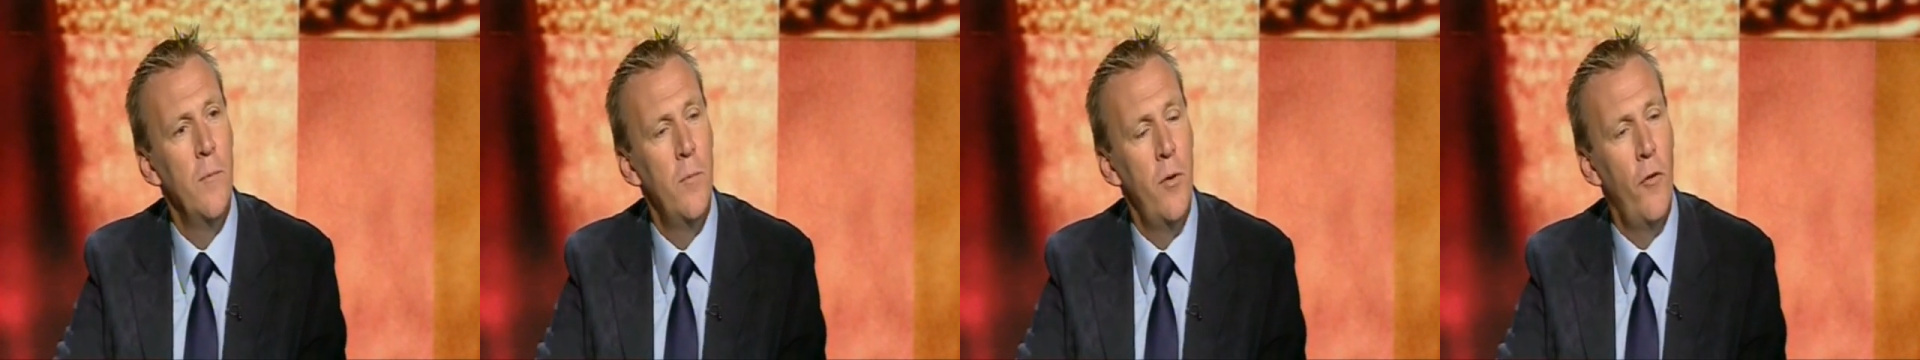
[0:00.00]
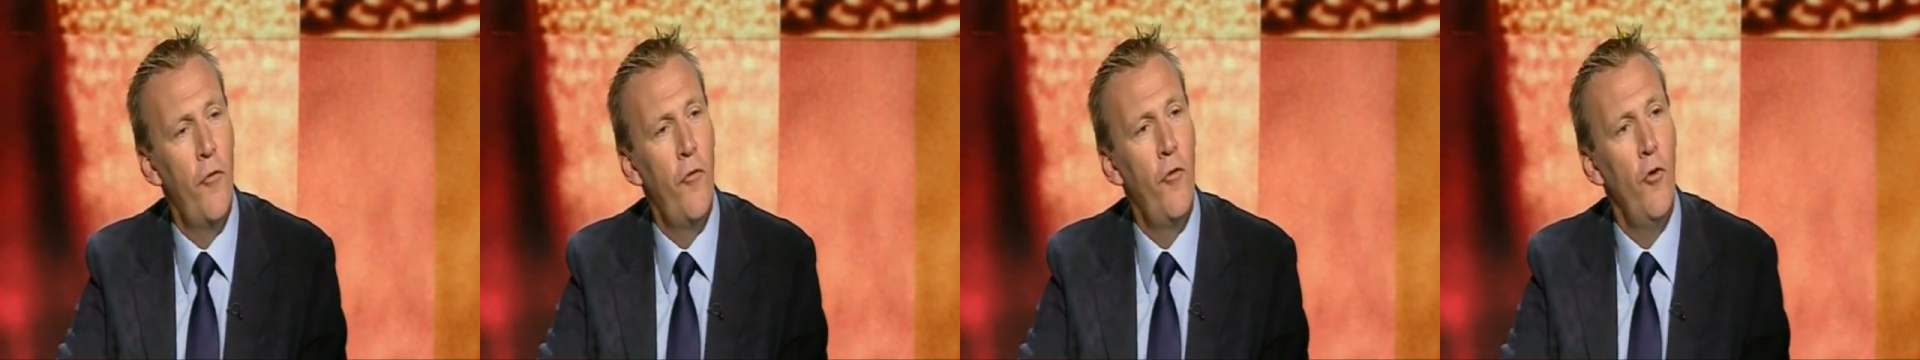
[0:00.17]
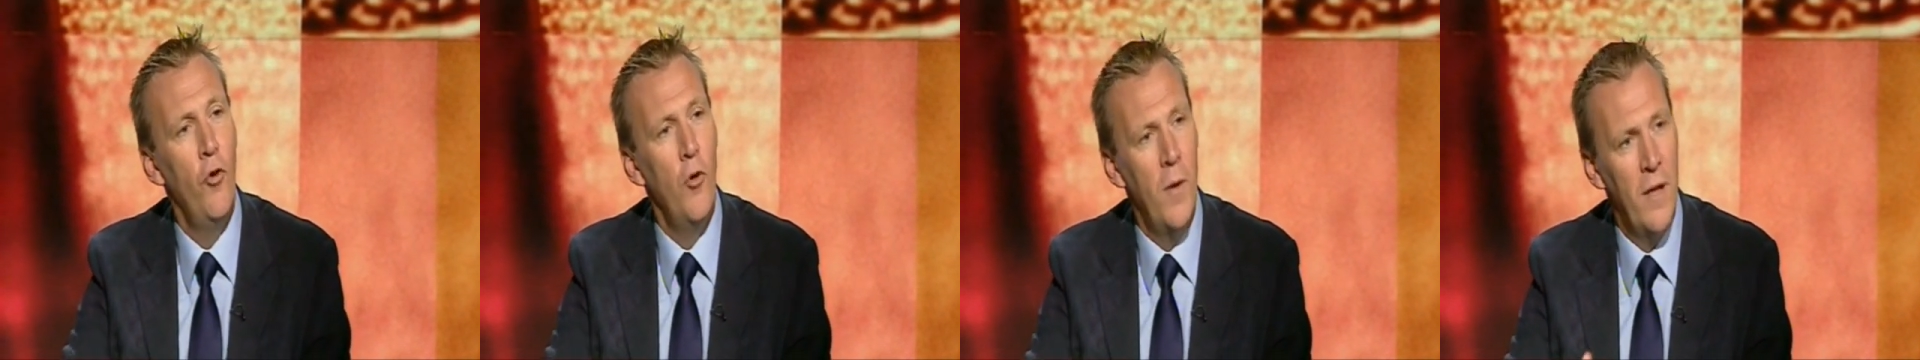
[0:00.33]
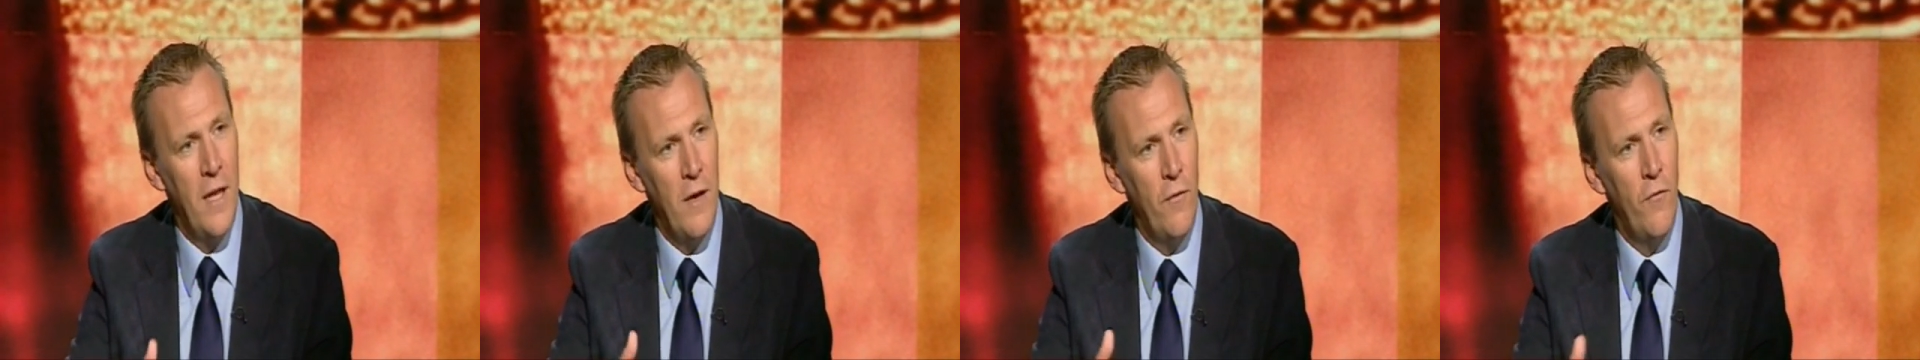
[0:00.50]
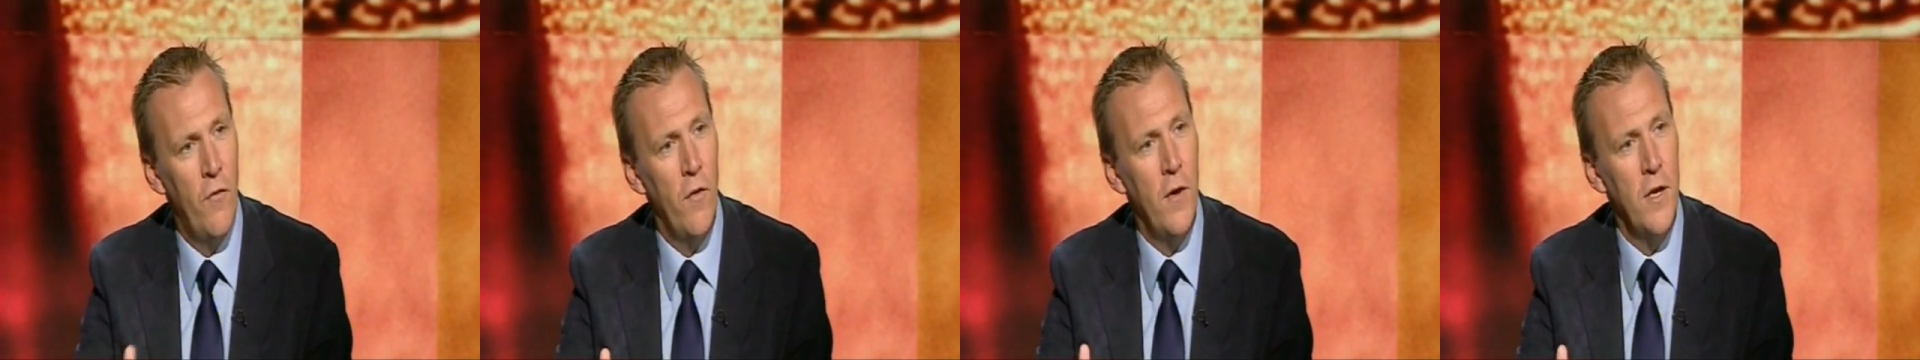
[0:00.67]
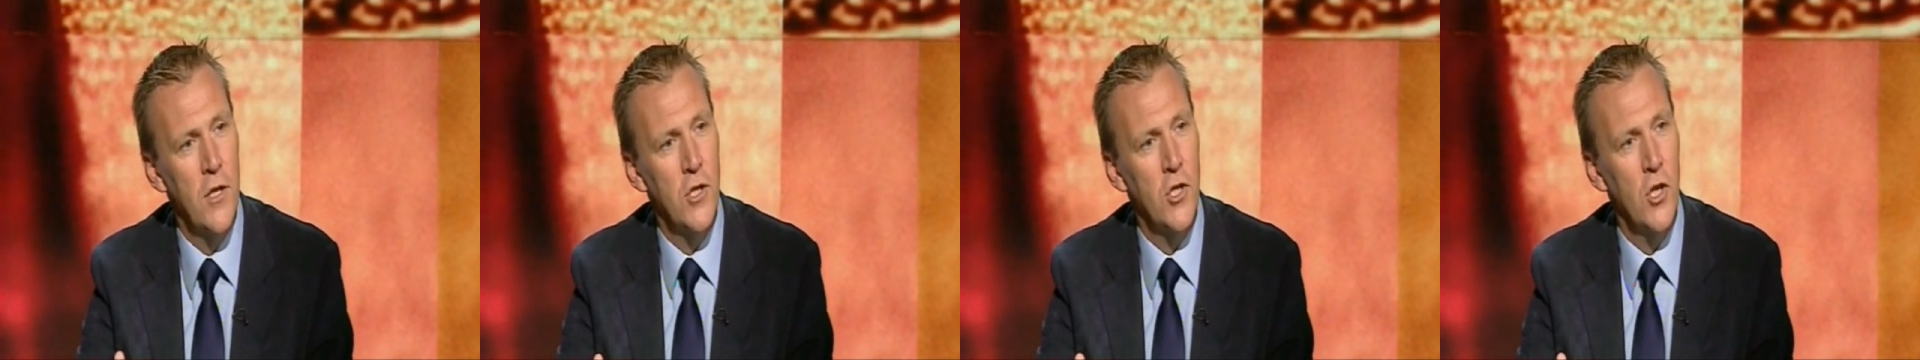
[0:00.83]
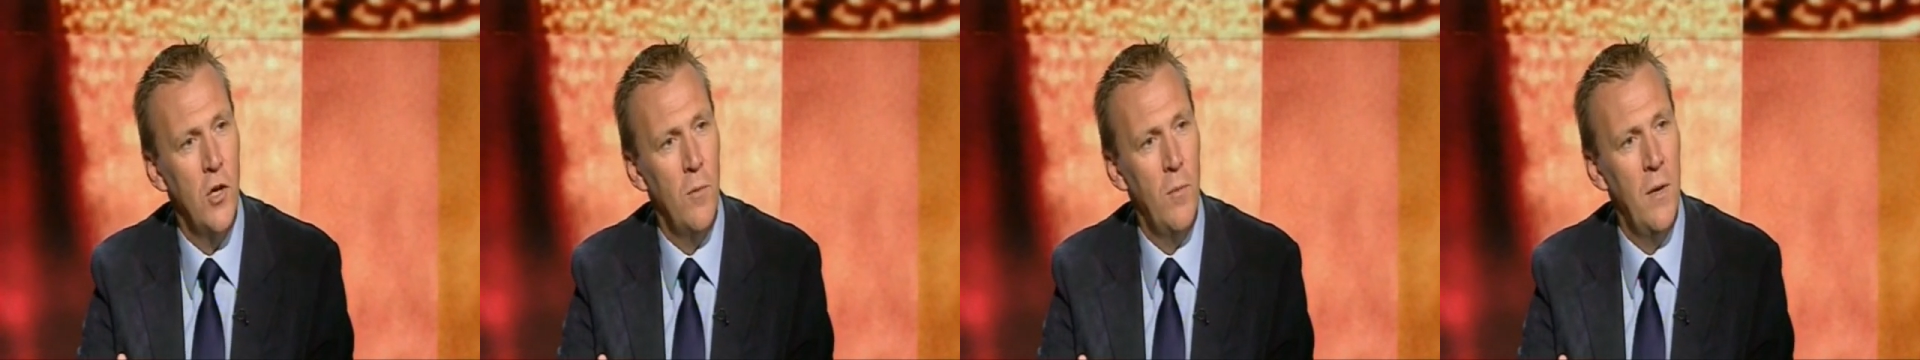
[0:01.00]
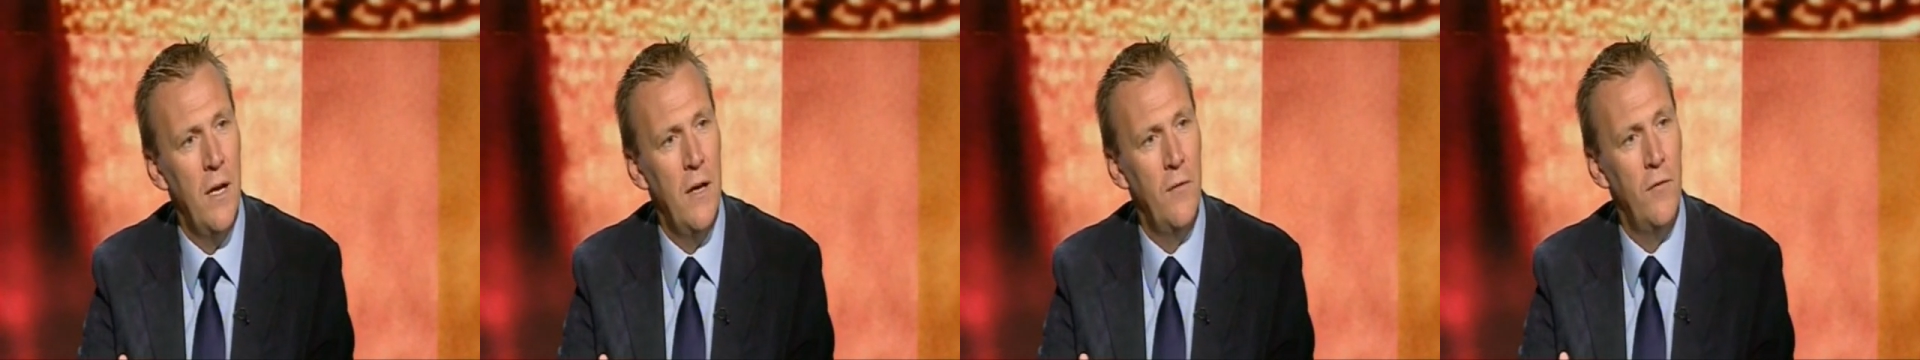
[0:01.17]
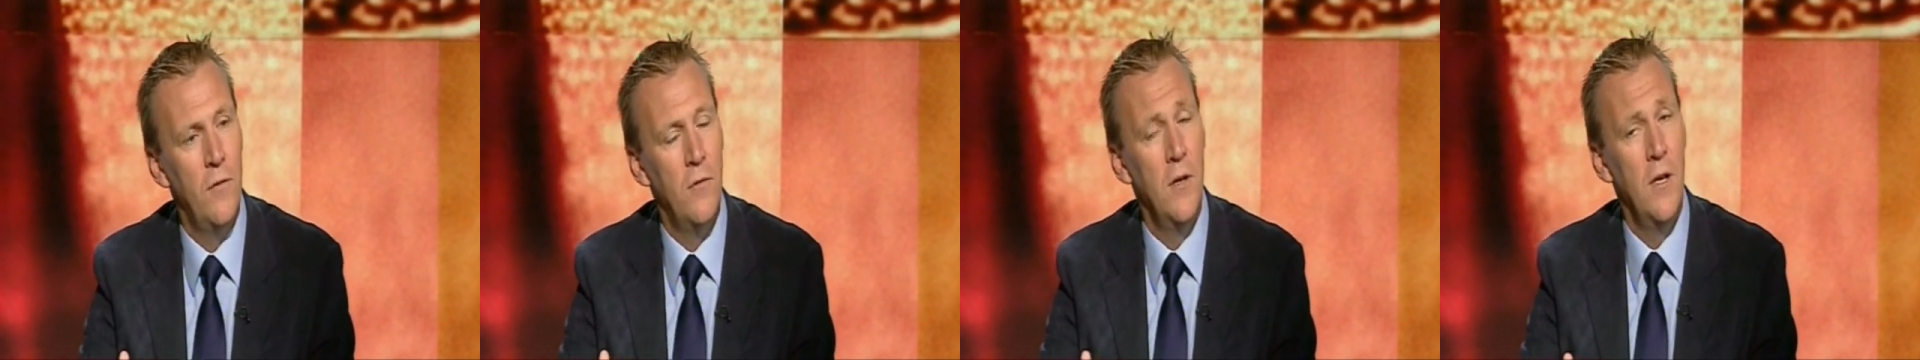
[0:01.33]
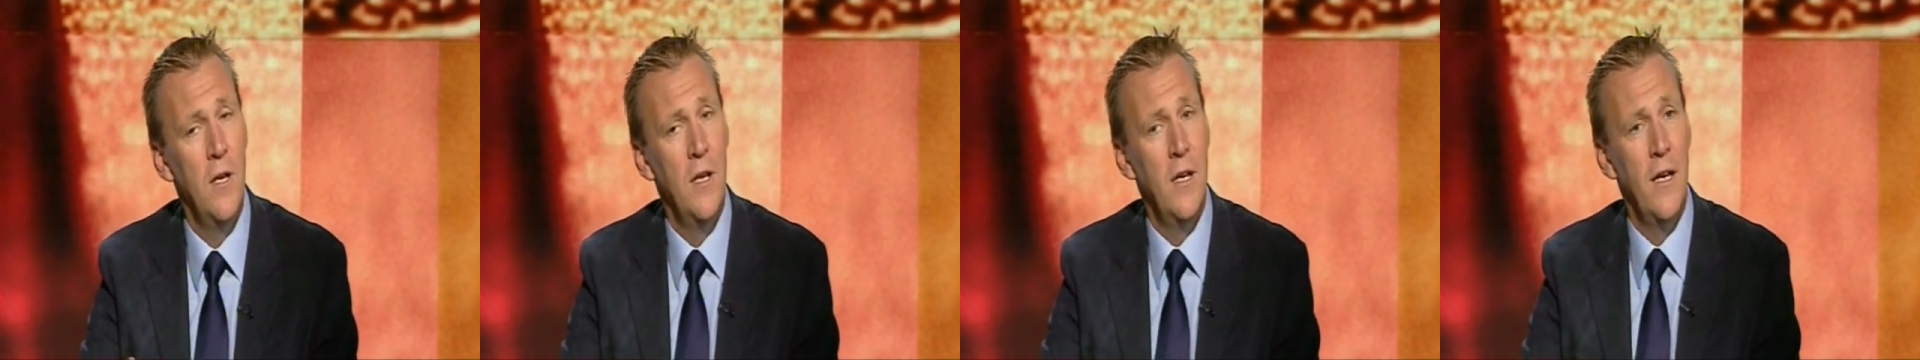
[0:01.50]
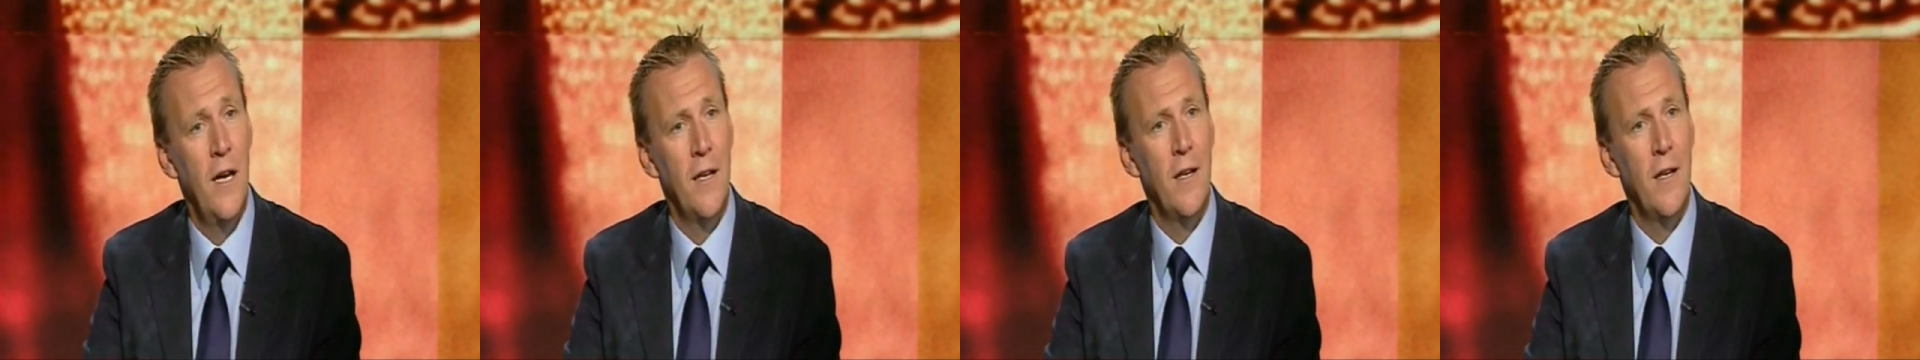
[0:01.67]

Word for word: perform at that very top level?